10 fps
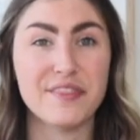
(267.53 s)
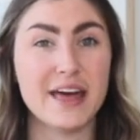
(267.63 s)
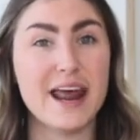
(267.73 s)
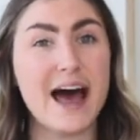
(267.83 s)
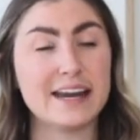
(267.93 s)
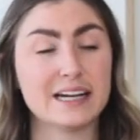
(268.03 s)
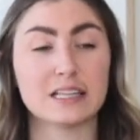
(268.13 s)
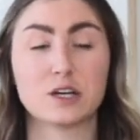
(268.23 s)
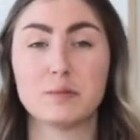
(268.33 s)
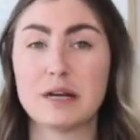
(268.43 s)
and then added a
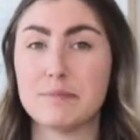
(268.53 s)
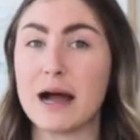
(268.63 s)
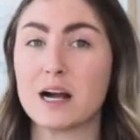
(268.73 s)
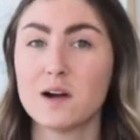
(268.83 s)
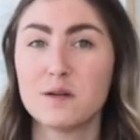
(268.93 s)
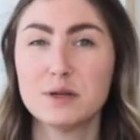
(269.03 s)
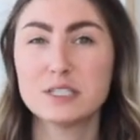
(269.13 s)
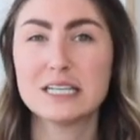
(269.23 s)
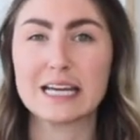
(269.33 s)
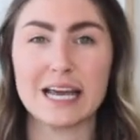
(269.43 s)
little bit of background
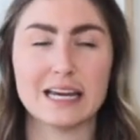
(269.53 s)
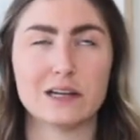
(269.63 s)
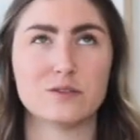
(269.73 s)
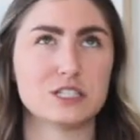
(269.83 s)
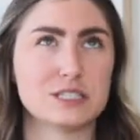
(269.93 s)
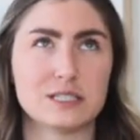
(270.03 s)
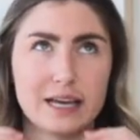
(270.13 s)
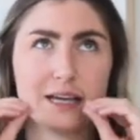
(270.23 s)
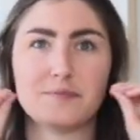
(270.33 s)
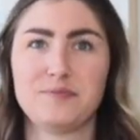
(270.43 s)
music, and it just
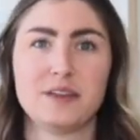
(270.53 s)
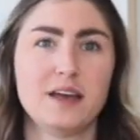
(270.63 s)
like